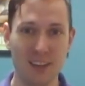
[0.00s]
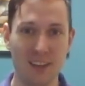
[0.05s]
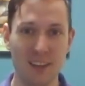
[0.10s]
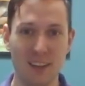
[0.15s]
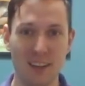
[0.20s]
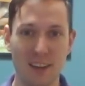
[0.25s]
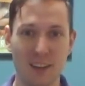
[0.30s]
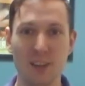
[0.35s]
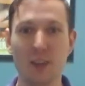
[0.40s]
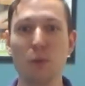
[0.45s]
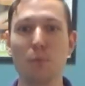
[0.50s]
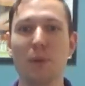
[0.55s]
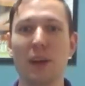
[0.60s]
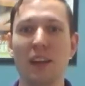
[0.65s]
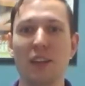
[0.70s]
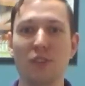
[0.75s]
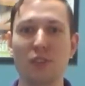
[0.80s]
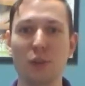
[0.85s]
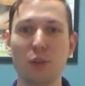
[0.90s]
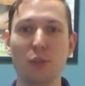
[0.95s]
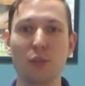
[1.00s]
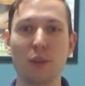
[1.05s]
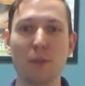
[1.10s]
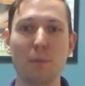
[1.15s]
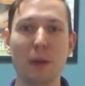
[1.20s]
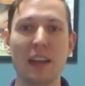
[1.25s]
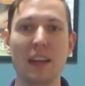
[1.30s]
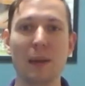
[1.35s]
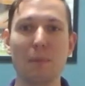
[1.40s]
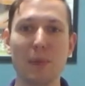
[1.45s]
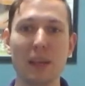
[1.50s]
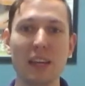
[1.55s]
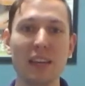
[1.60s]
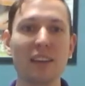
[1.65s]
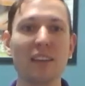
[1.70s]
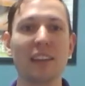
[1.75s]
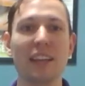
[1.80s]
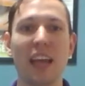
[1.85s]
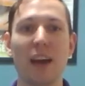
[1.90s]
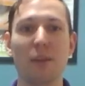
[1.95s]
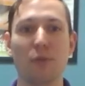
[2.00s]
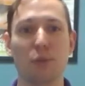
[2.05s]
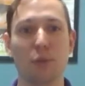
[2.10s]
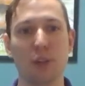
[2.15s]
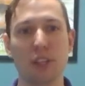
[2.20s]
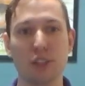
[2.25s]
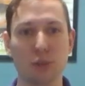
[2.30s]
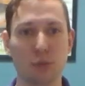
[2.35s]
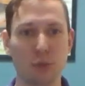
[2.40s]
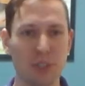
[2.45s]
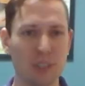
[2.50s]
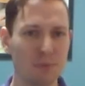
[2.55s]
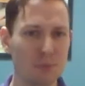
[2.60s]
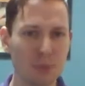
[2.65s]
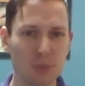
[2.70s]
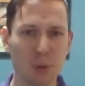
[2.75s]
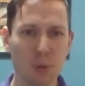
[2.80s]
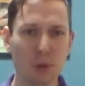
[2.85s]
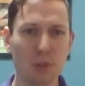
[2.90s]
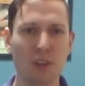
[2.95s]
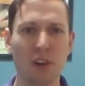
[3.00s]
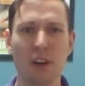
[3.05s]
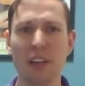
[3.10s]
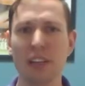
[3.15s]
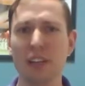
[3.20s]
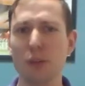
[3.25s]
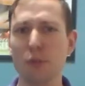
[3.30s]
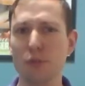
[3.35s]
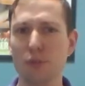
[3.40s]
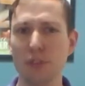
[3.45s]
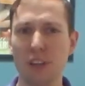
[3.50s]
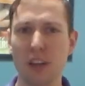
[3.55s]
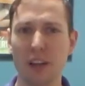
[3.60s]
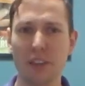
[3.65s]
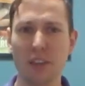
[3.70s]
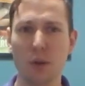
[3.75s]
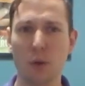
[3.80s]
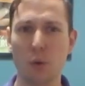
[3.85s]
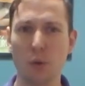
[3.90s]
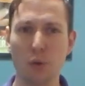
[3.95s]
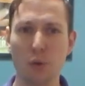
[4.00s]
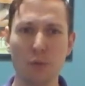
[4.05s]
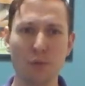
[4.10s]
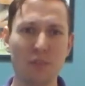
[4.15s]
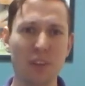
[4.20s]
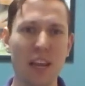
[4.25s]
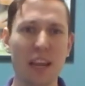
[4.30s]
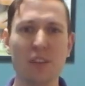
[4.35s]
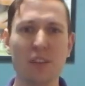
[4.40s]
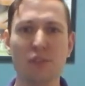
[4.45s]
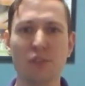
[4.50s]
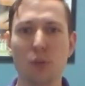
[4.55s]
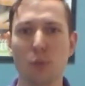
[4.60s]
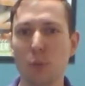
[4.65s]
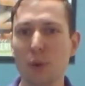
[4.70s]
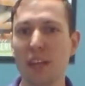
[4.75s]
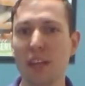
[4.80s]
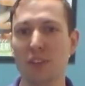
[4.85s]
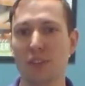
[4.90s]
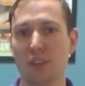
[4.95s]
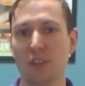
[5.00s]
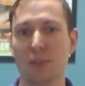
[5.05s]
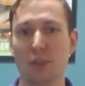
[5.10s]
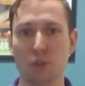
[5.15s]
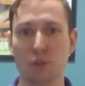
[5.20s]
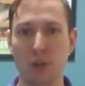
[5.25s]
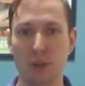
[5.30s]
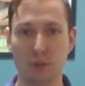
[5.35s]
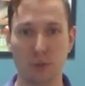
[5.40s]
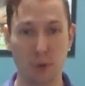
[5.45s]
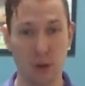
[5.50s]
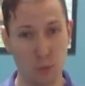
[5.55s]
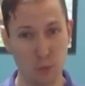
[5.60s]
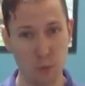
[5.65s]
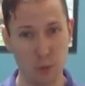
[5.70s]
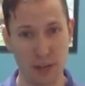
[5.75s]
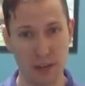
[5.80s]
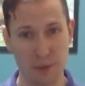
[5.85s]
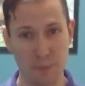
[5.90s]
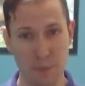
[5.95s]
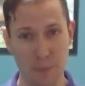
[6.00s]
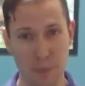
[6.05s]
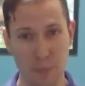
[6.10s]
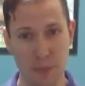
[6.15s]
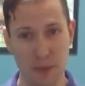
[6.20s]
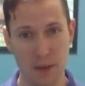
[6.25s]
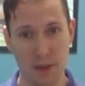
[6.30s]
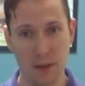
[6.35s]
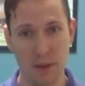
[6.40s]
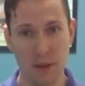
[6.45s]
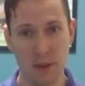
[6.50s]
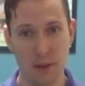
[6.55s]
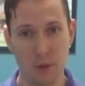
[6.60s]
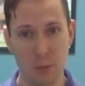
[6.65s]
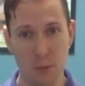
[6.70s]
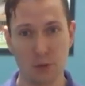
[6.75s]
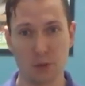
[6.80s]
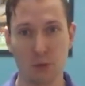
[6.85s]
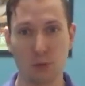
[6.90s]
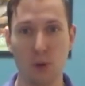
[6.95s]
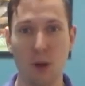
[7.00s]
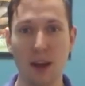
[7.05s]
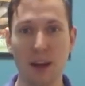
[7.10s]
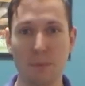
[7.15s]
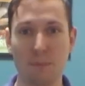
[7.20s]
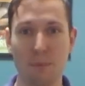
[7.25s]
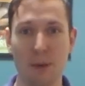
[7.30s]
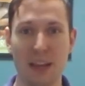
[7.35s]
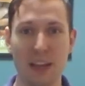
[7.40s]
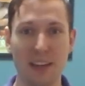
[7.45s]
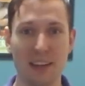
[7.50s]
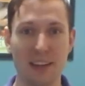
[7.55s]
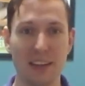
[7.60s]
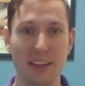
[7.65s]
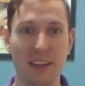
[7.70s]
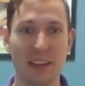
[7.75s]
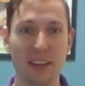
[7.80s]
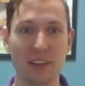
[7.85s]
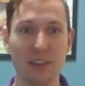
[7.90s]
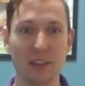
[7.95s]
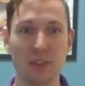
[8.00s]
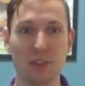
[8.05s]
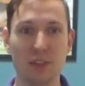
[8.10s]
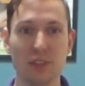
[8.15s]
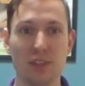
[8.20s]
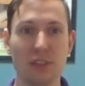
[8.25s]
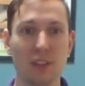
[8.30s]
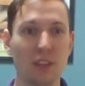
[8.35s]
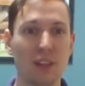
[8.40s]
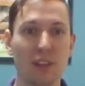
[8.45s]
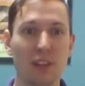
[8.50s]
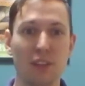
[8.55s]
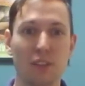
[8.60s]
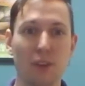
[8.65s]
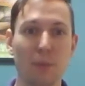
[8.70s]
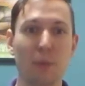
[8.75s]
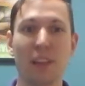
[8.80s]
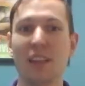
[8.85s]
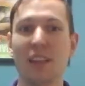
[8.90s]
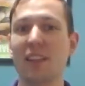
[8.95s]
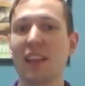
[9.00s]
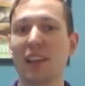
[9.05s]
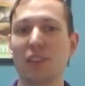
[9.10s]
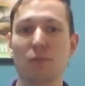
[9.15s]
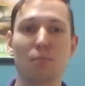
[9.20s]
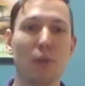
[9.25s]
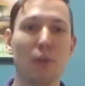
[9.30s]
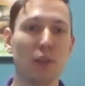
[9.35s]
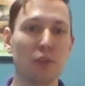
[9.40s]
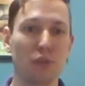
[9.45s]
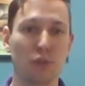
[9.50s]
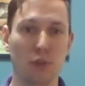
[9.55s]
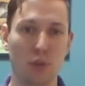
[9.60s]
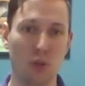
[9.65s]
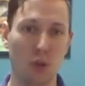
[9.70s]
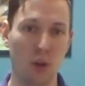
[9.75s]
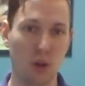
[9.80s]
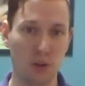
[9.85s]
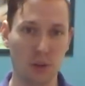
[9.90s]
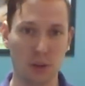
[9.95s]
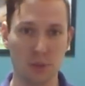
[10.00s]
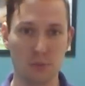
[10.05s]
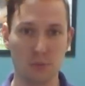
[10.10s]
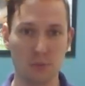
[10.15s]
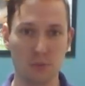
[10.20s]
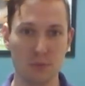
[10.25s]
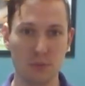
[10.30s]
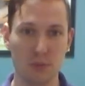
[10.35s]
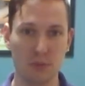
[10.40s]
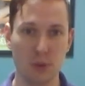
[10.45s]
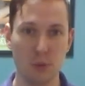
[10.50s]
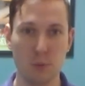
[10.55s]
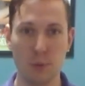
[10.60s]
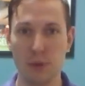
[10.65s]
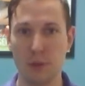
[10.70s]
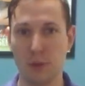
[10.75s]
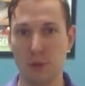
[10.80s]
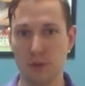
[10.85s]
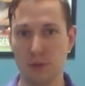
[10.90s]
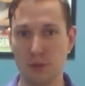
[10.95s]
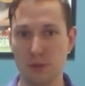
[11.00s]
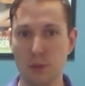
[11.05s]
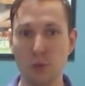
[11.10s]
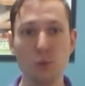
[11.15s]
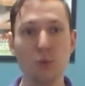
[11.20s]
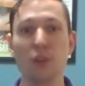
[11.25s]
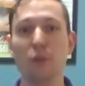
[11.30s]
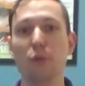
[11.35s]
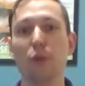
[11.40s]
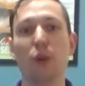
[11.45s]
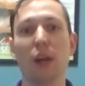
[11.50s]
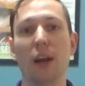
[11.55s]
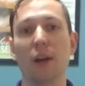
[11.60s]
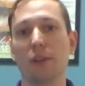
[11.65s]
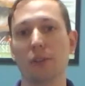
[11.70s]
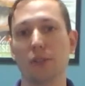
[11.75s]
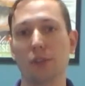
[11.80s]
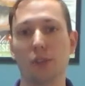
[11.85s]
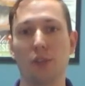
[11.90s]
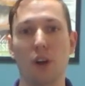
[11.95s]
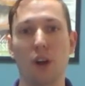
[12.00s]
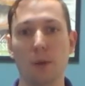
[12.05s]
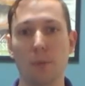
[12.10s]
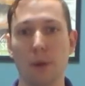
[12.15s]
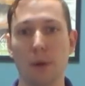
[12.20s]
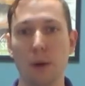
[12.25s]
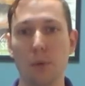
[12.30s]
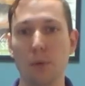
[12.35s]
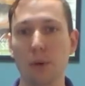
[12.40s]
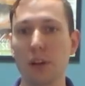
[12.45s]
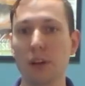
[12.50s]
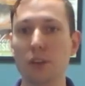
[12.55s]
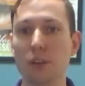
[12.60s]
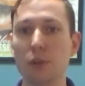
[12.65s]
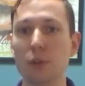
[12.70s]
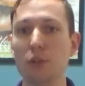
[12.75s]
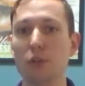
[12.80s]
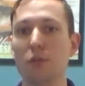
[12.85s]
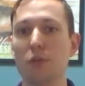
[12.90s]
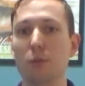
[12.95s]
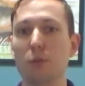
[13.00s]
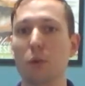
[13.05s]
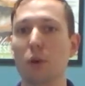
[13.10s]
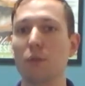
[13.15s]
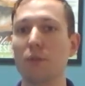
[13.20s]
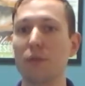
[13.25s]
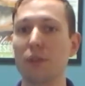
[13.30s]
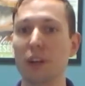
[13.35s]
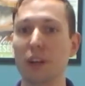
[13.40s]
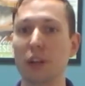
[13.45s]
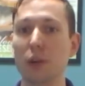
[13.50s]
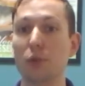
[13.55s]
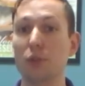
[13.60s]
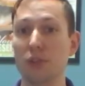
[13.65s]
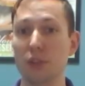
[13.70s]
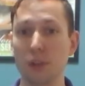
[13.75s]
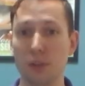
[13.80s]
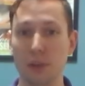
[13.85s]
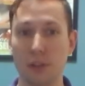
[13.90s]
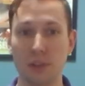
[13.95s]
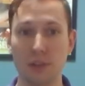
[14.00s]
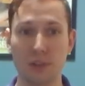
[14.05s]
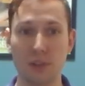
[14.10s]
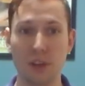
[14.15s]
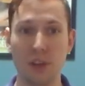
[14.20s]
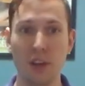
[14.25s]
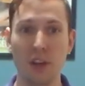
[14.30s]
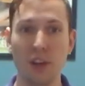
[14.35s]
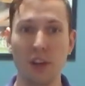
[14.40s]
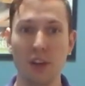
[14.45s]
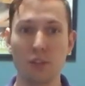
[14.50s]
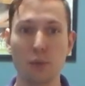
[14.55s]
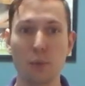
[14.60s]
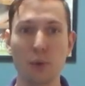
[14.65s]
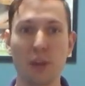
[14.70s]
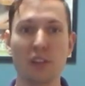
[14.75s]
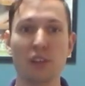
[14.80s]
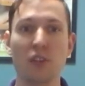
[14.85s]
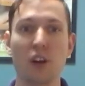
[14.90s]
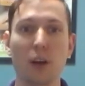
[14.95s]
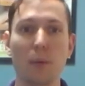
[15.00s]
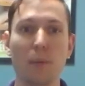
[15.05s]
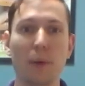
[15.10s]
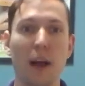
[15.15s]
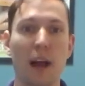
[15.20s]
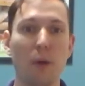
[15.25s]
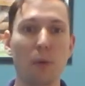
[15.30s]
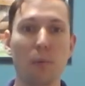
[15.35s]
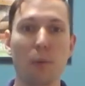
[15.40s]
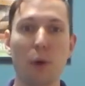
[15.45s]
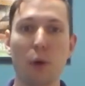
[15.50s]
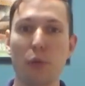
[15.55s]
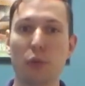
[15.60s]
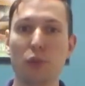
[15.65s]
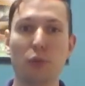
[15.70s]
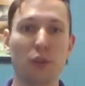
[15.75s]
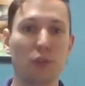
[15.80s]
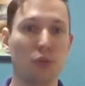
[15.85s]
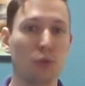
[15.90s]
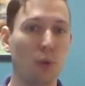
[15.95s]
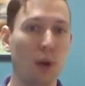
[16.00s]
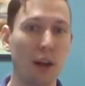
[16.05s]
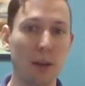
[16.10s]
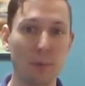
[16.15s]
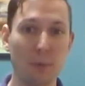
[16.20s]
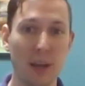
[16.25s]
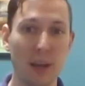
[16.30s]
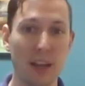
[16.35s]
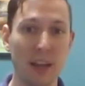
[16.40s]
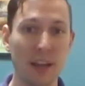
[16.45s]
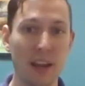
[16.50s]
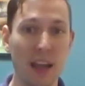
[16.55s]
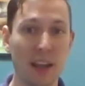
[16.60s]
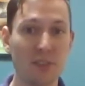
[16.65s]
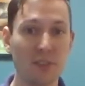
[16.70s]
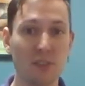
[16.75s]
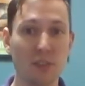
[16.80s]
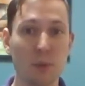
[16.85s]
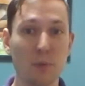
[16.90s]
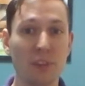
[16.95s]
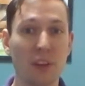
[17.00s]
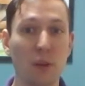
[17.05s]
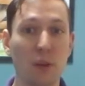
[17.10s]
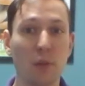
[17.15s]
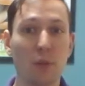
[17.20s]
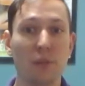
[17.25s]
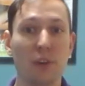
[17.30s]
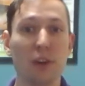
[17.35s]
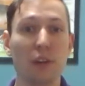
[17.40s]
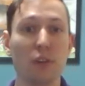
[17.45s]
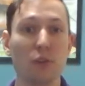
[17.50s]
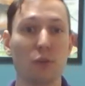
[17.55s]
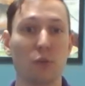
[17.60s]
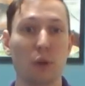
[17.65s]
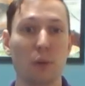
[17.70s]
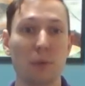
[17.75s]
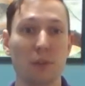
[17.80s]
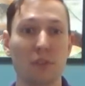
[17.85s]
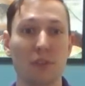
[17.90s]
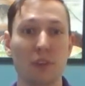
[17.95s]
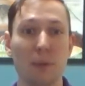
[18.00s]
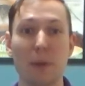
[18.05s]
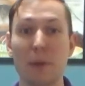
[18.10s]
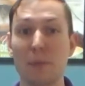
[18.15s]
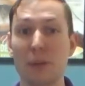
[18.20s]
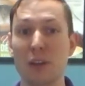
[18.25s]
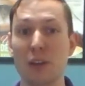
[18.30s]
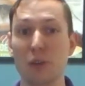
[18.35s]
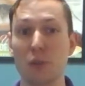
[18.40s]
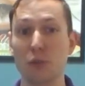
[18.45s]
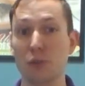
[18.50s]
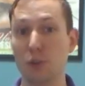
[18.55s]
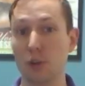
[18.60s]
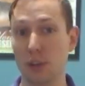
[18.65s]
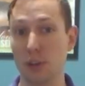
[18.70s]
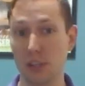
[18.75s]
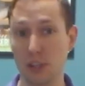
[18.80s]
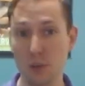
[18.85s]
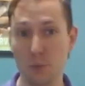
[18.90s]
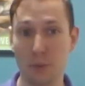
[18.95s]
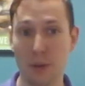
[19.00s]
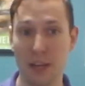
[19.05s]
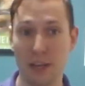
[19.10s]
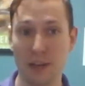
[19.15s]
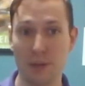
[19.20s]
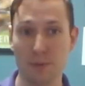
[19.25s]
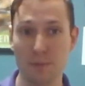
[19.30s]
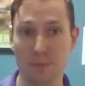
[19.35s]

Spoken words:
Acute pain is usually pain immediately after an injury, so we're talking usually on the order of days to weeks if addressed right away. Whereas chronic pain is something that lasts months or longer. So with two different areas to talk about, we're going to do this as more of a video series. So we can talk about how we both address chronic pain and some of the other various treatments that may be used for acute pain.